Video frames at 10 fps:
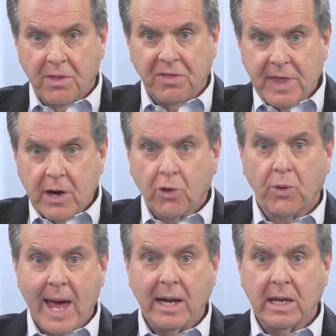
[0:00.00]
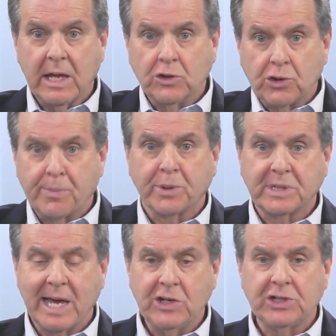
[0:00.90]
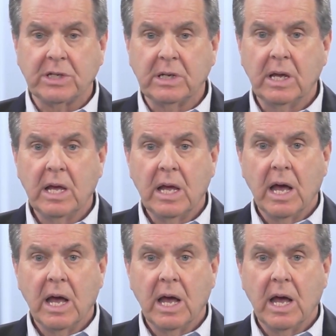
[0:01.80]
theocratic interpretation